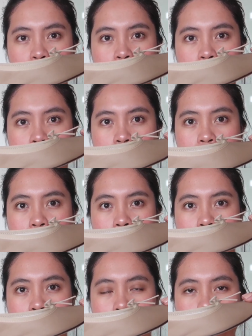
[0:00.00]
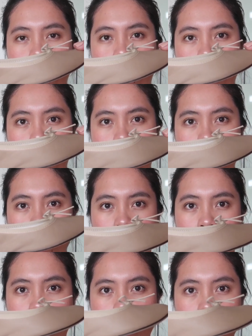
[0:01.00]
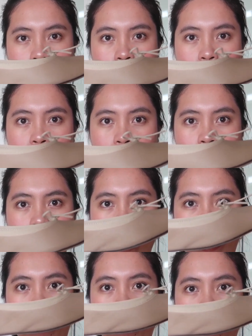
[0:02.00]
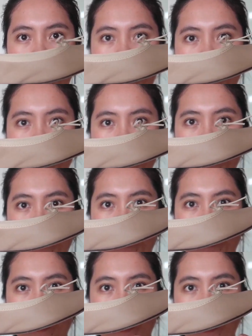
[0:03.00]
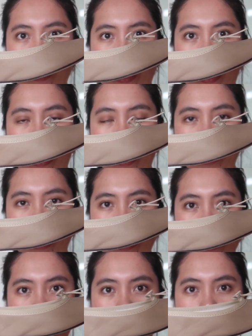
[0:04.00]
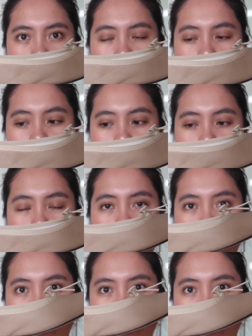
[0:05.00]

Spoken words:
You know, the front part is a bit, you know, the same height as the